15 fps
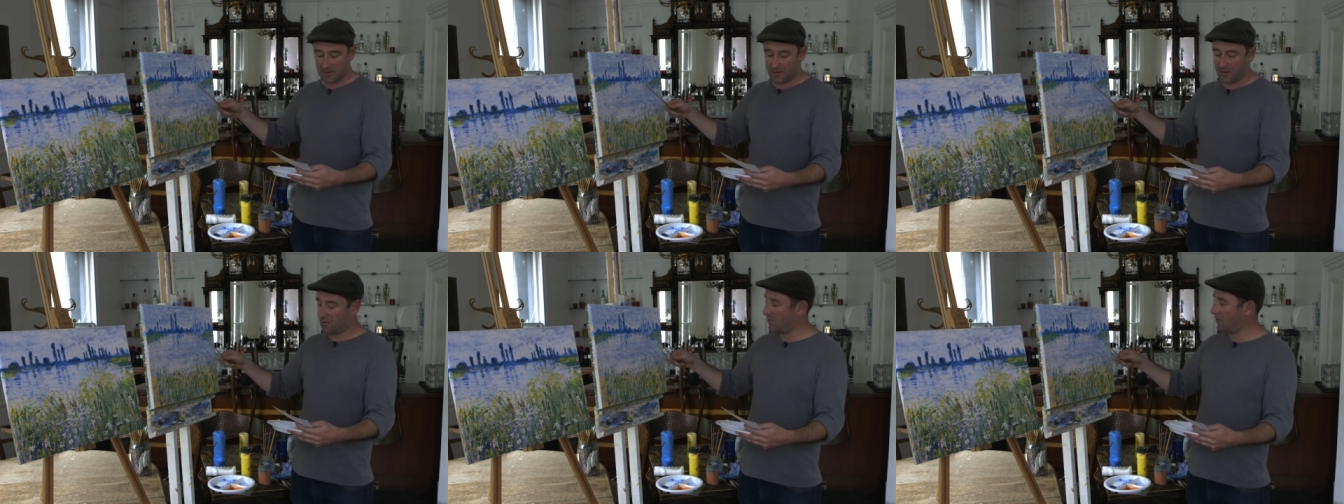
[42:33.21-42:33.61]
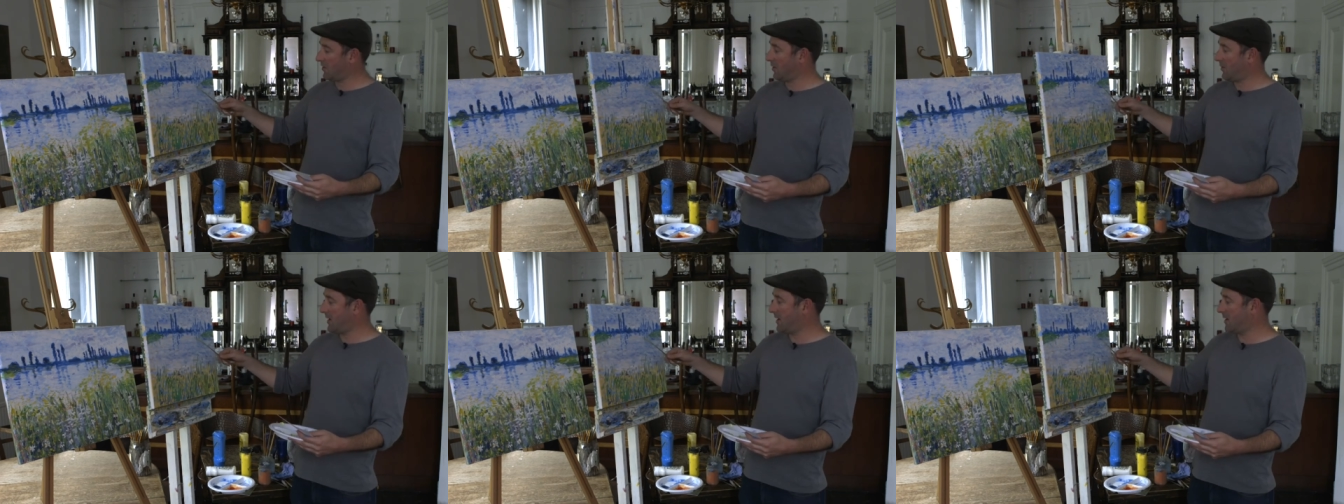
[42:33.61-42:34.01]
They're
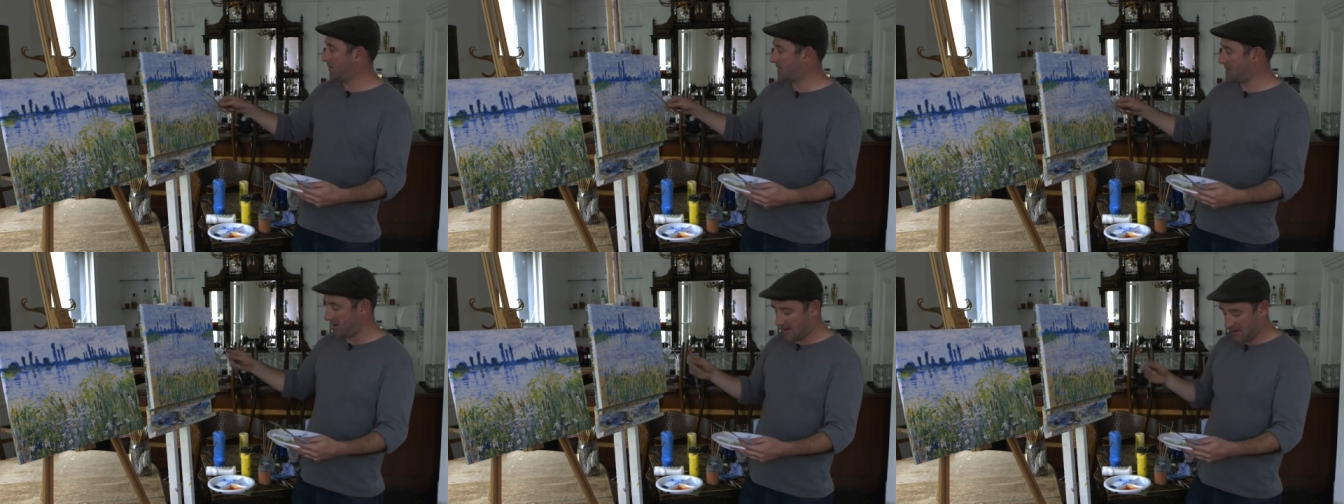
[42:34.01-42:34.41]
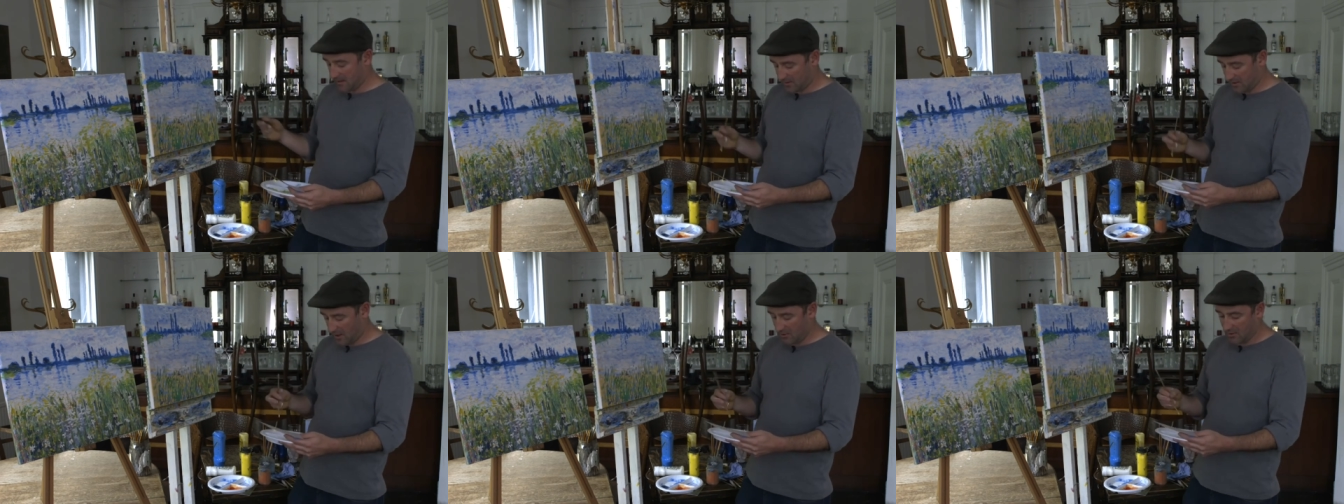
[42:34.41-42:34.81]
all the way up to here.
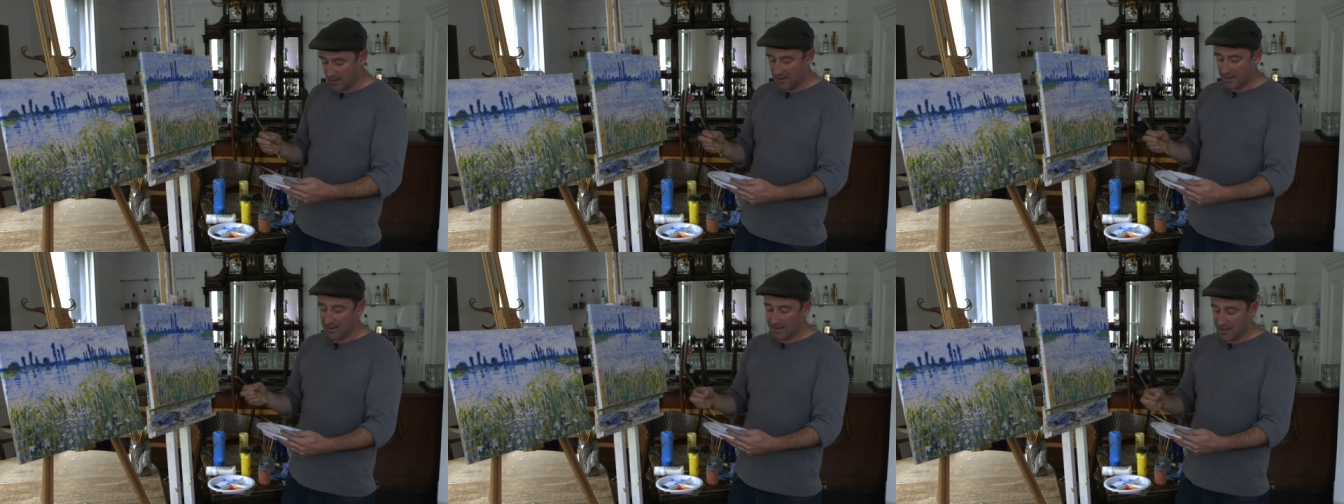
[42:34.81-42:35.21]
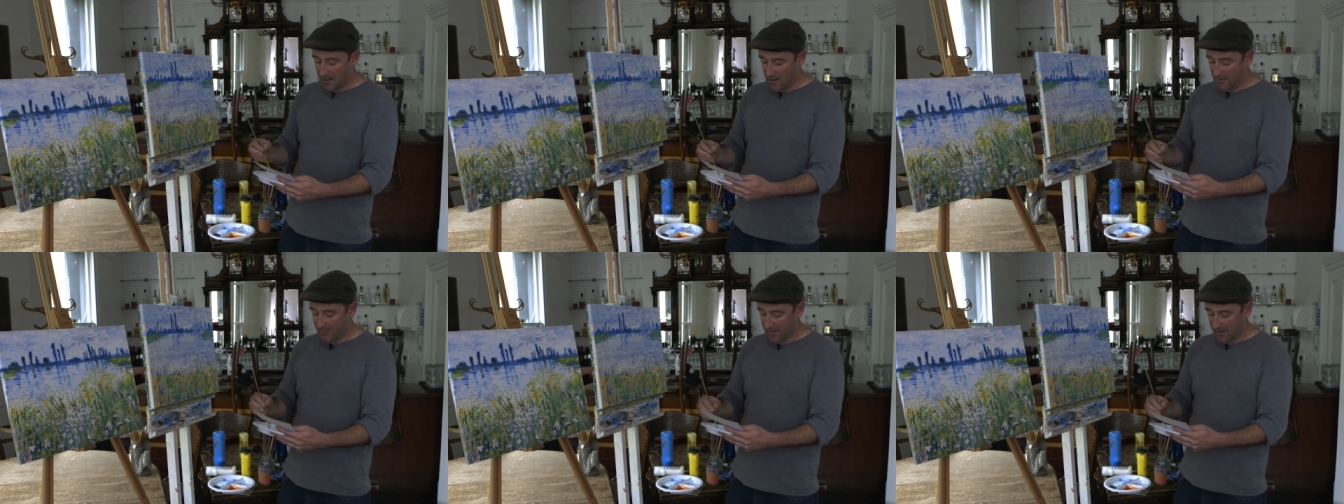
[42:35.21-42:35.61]
So
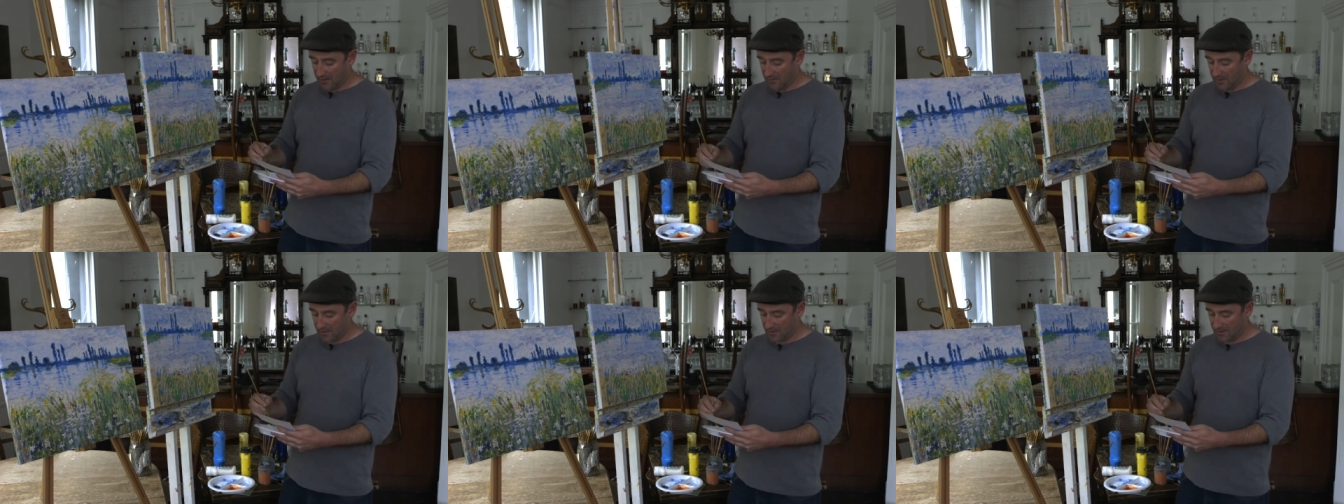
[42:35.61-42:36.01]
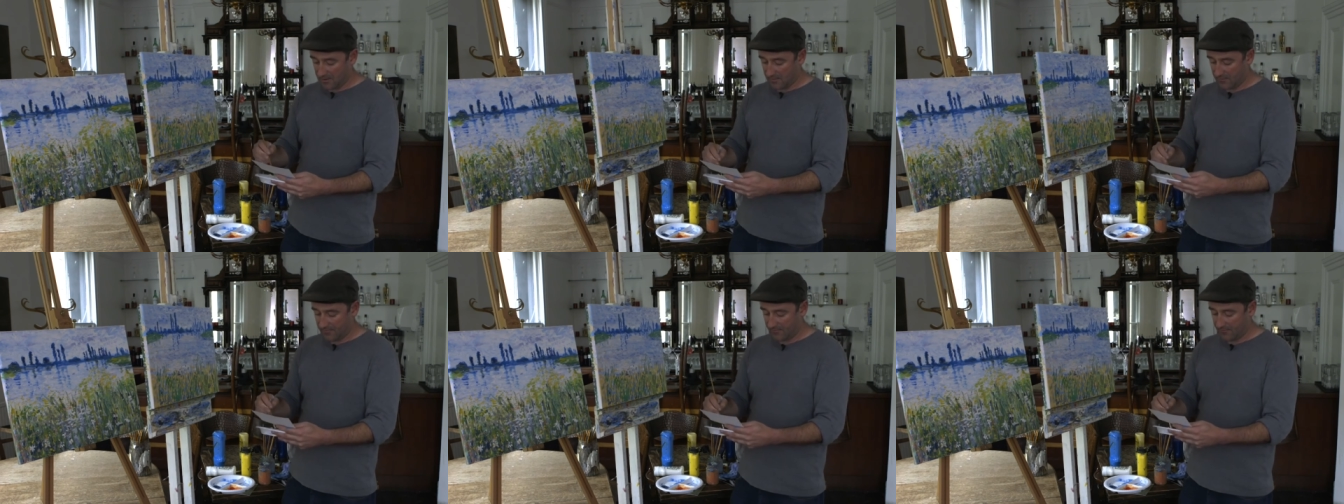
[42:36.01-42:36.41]
yellow flowers